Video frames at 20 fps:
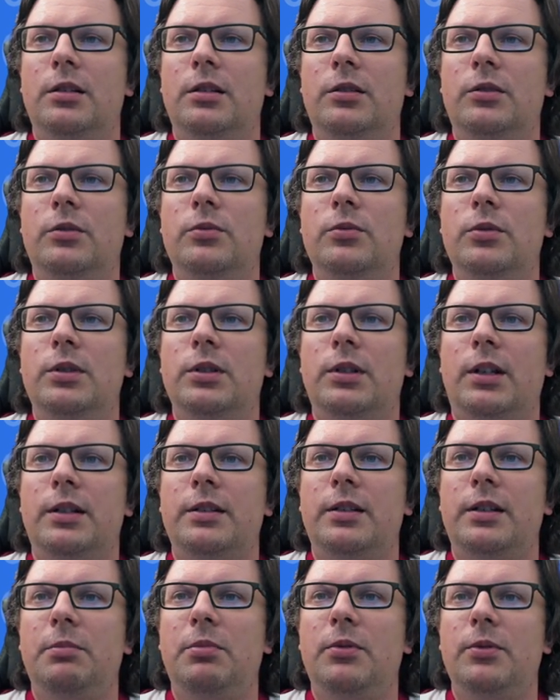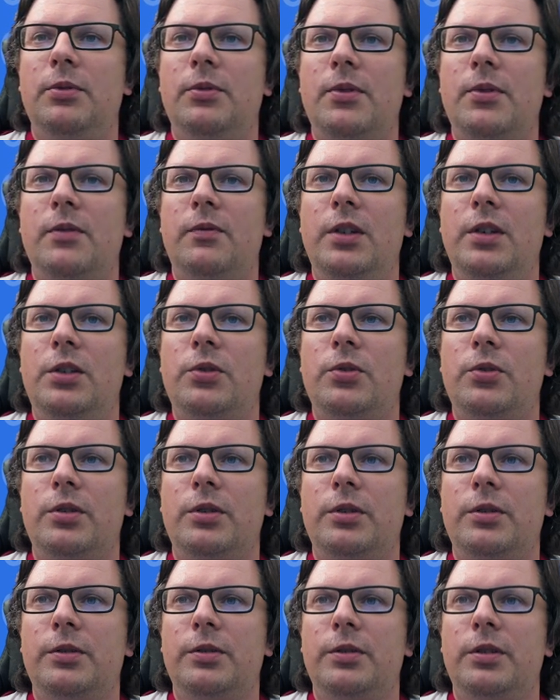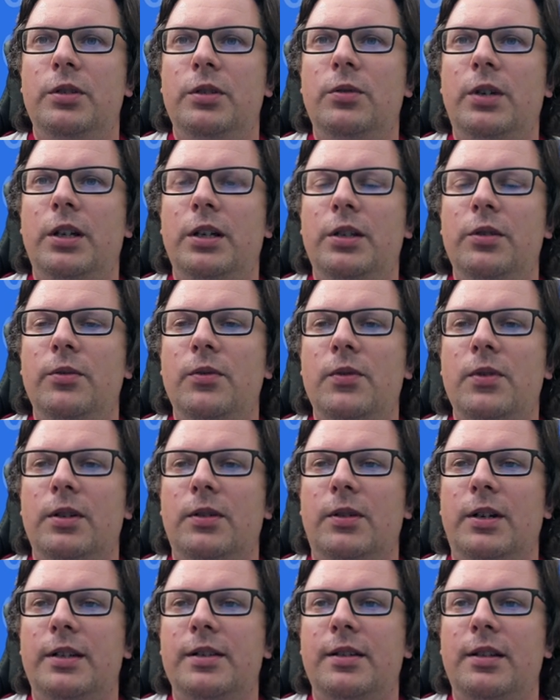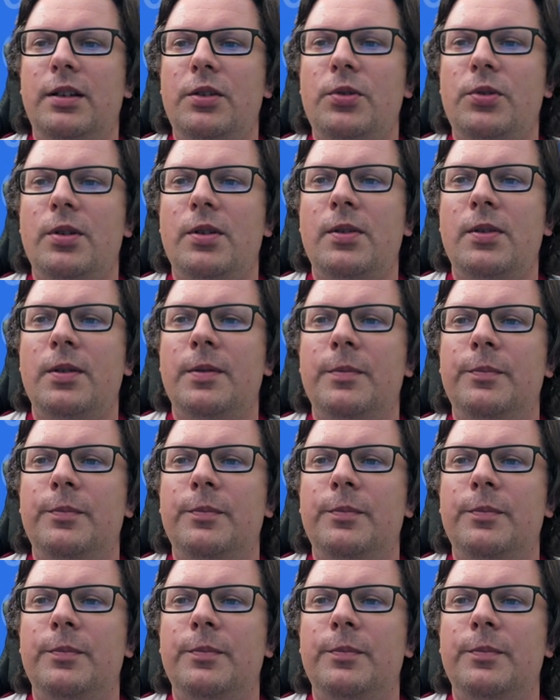Google attributes which you can use, or extensions.